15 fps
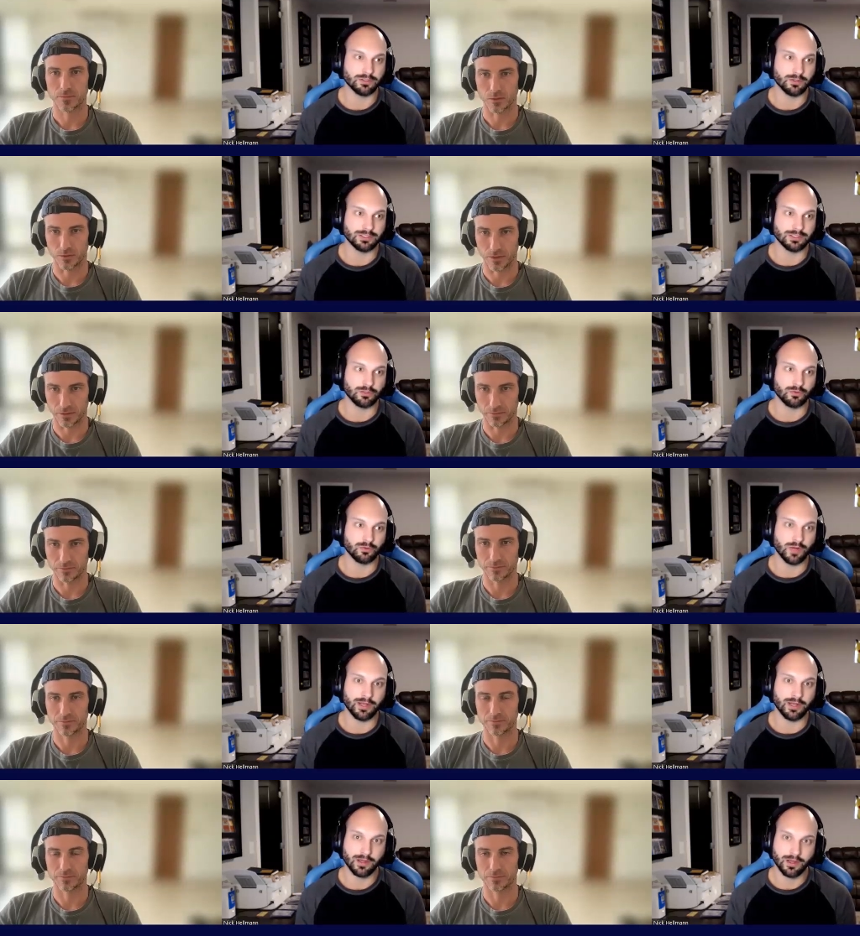Speaker 1: So that's right. a
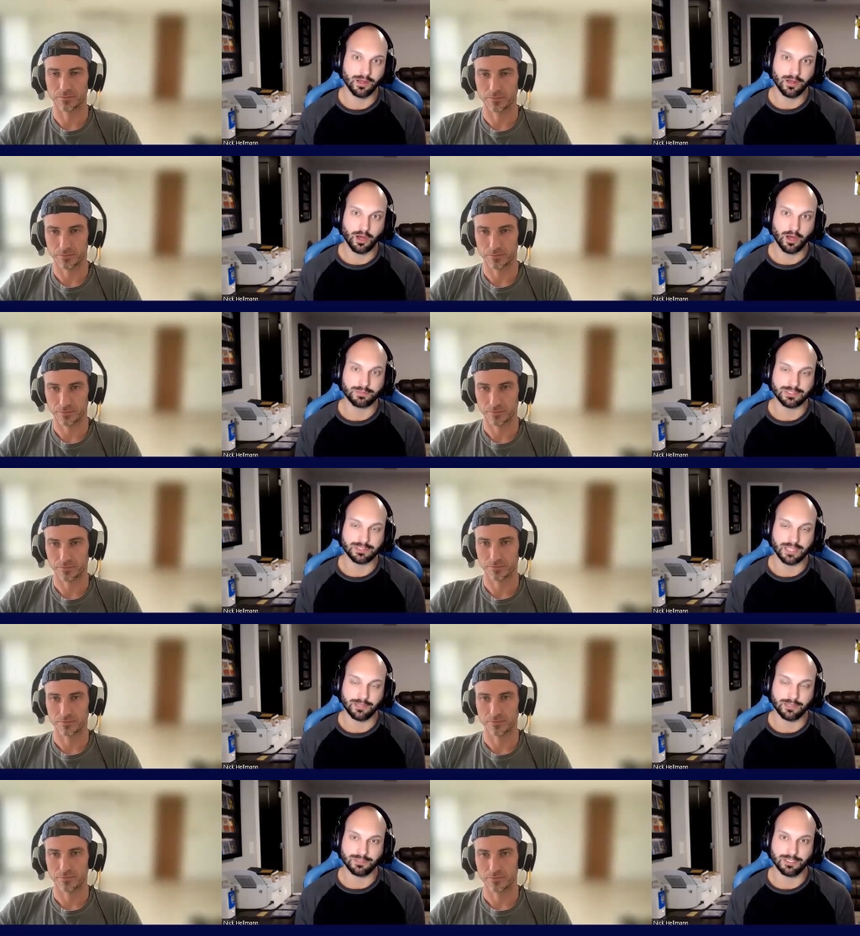great
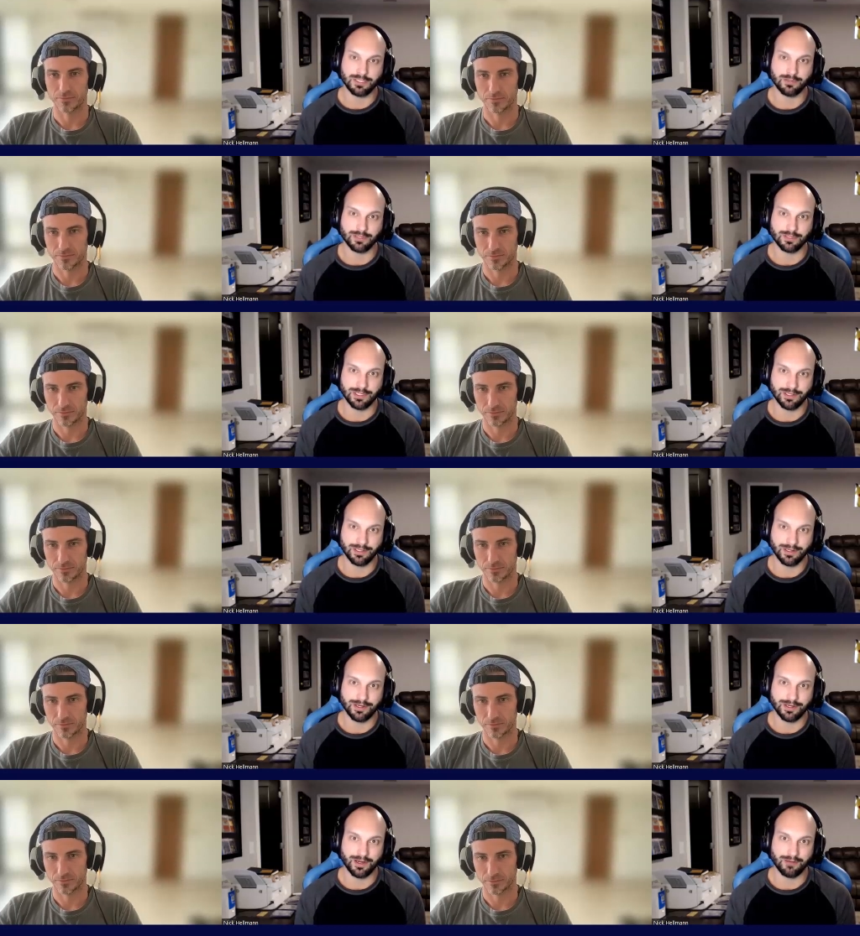upside utility
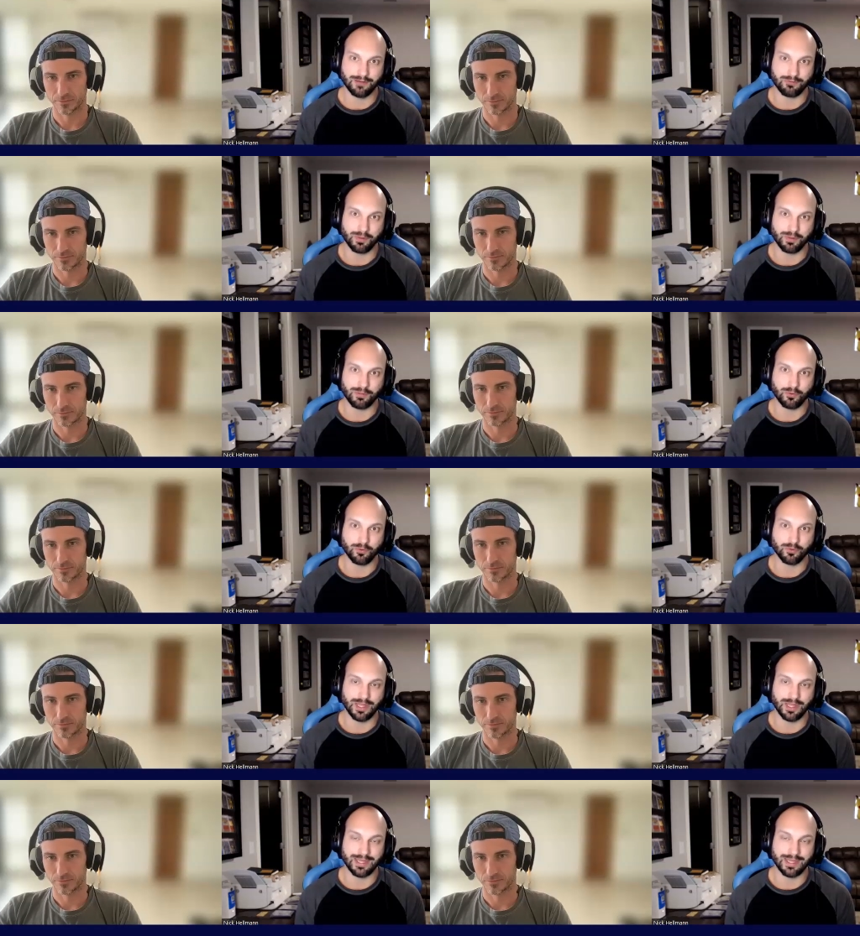uh, for people
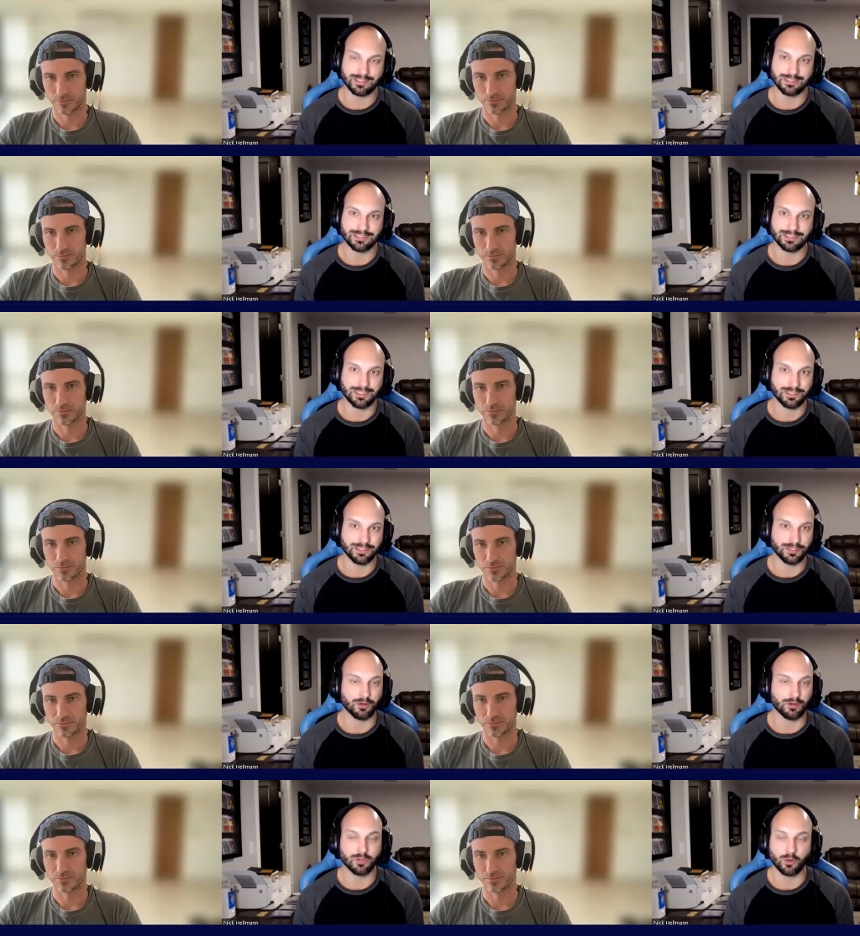who like to see,
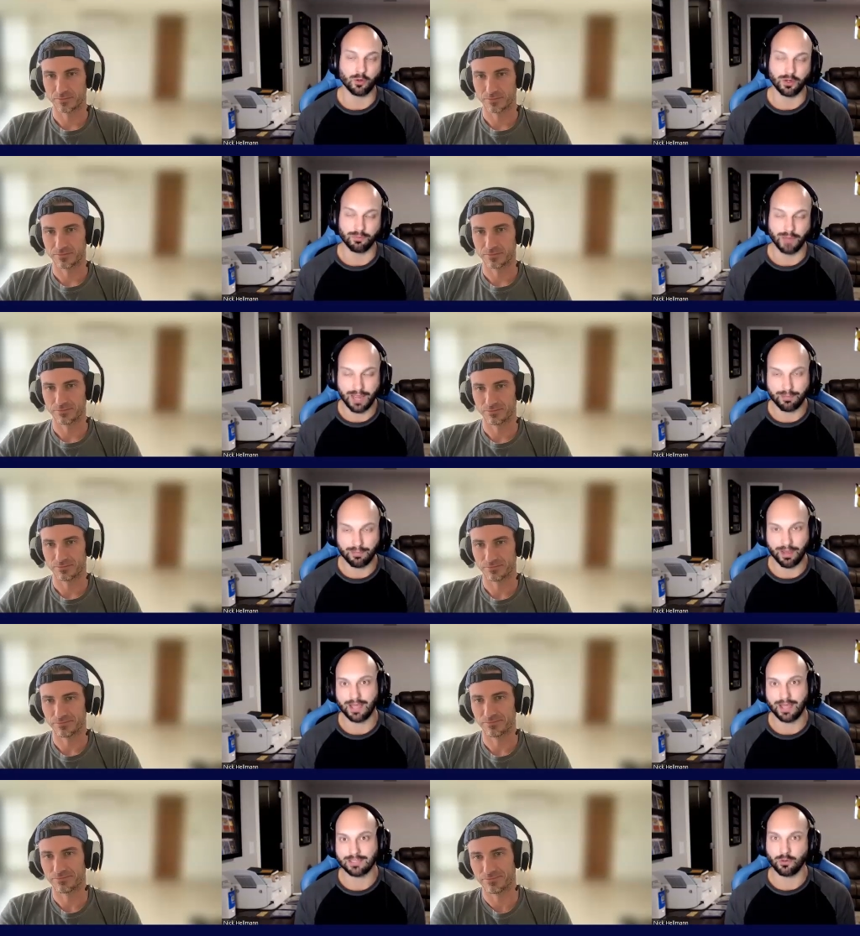you know, token
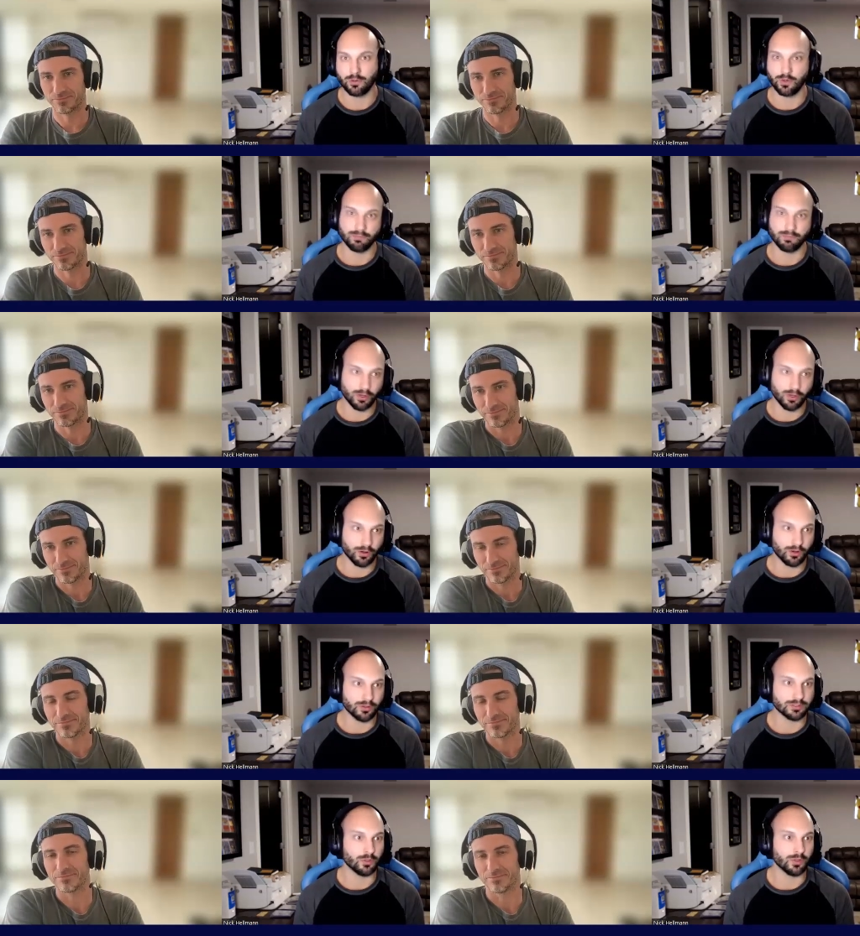buybacks, token
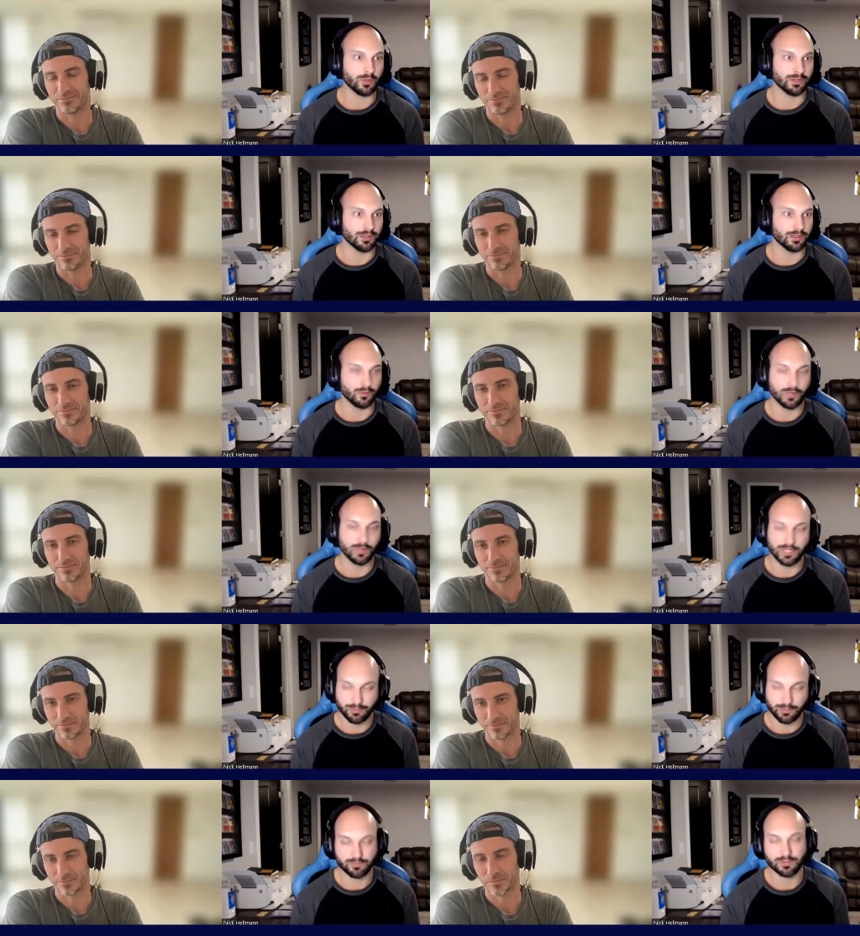burns, token
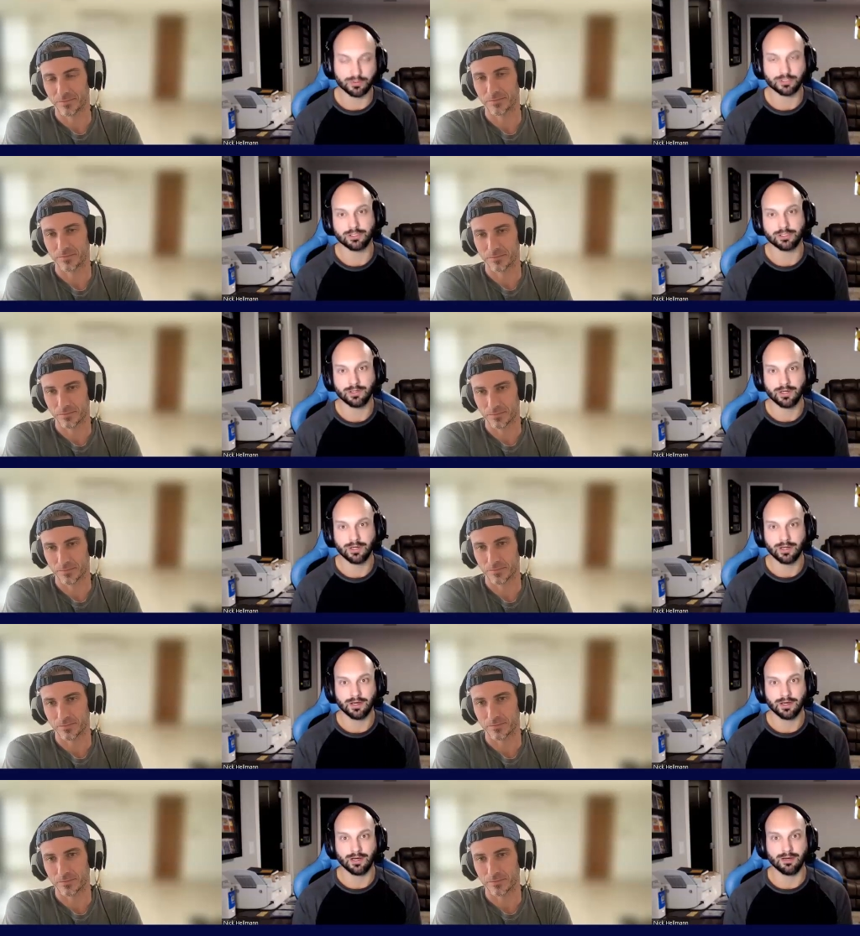liquidity provision.
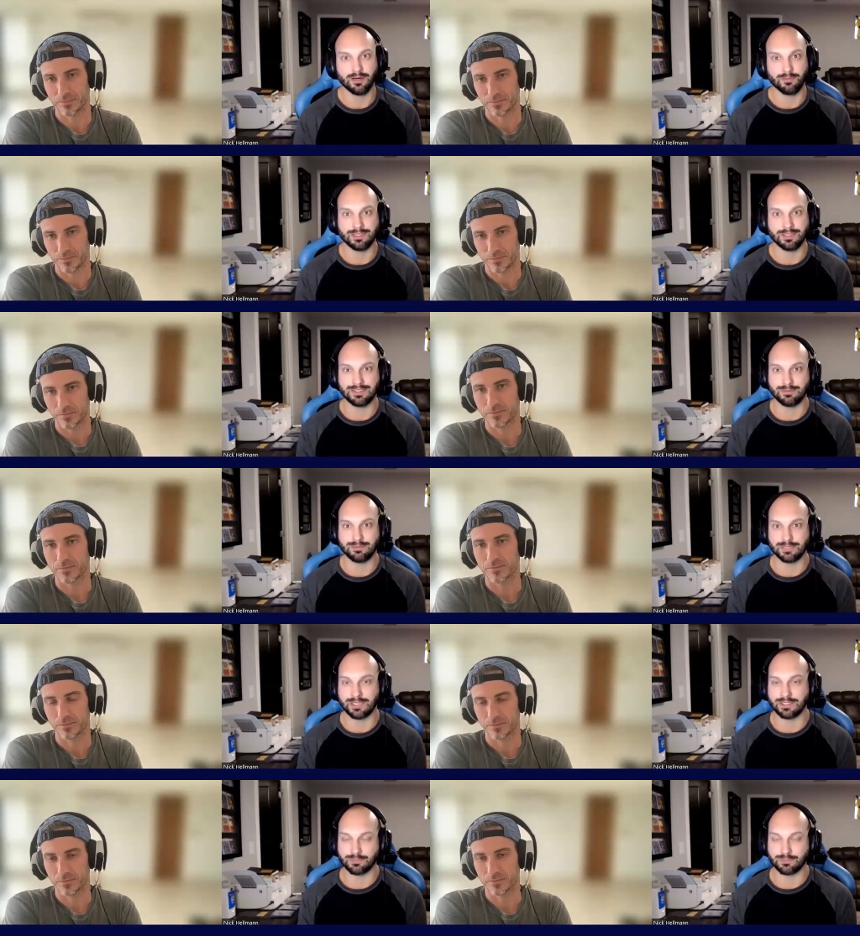Um, it seems like